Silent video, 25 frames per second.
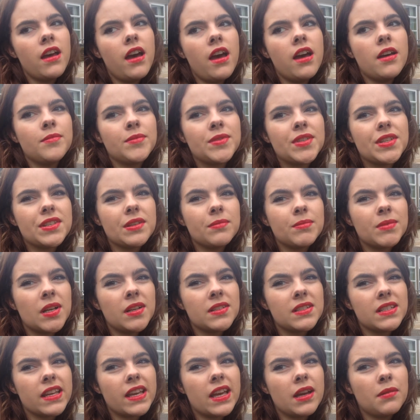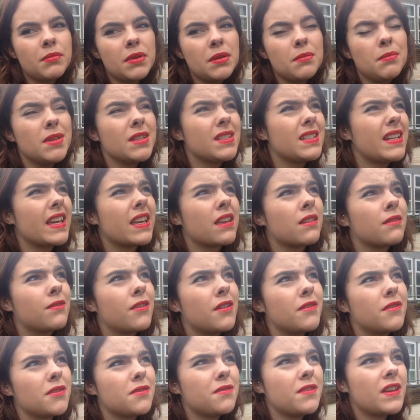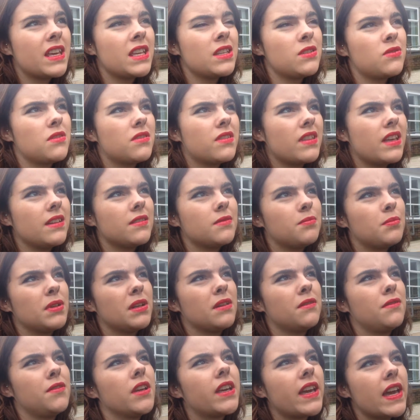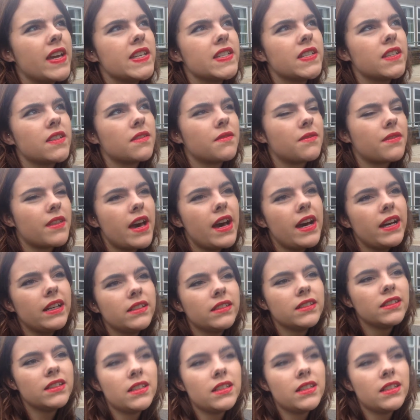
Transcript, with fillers: Um, sometimes it can be mistaken for other things. There's been a few cases of that.